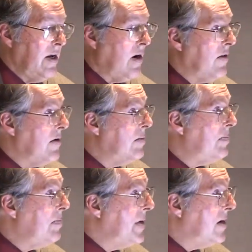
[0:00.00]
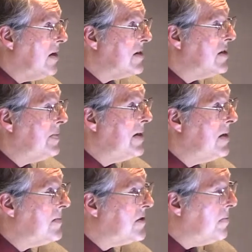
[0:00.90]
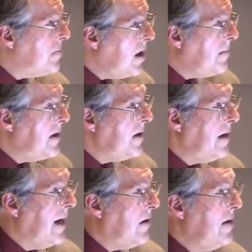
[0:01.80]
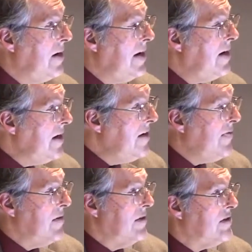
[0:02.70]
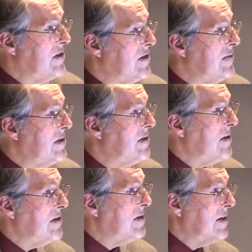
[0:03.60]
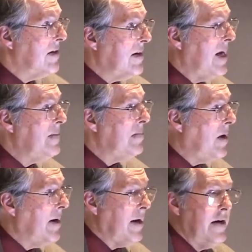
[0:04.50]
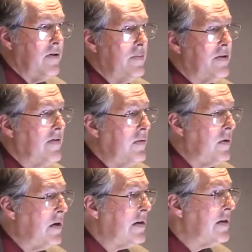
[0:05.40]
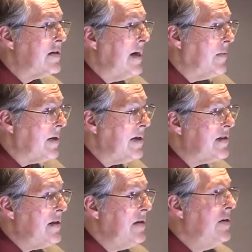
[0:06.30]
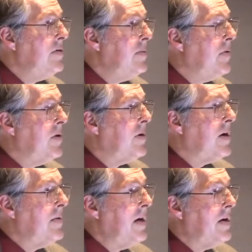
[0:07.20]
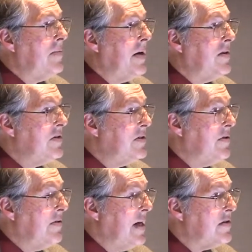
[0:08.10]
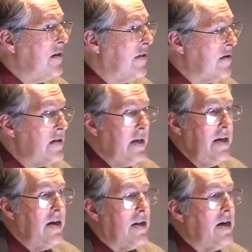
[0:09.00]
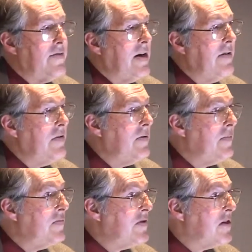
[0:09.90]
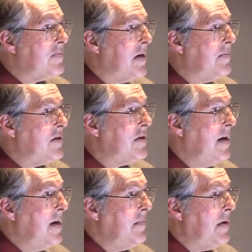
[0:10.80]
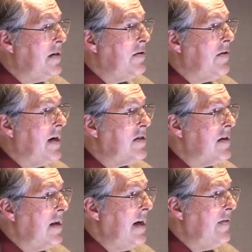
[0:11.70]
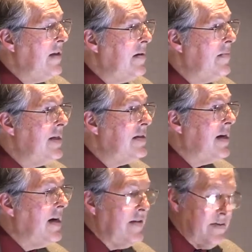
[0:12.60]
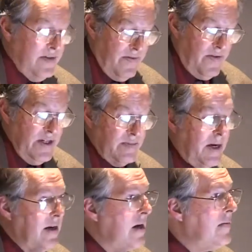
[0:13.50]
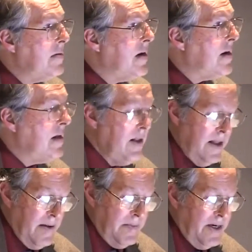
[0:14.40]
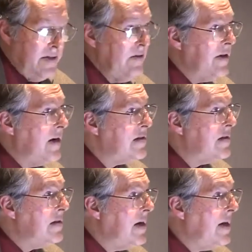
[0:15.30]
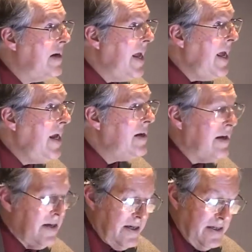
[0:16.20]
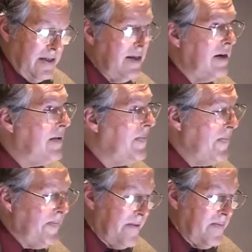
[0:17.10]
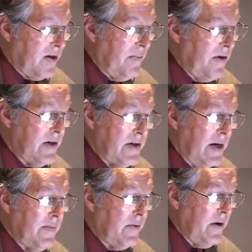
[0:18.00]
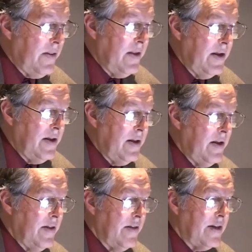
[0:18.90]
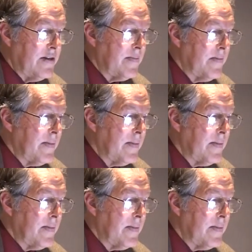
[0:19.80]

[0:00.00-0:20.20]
although because it's become so prominent now, it influences the research. The climate modeling groups of the world are saying, well, let's see, the new report will come out in about 2013. I'll have to have the results published by 2011. That means I have to freeze my climate model by 2008 and get the computer time to run things.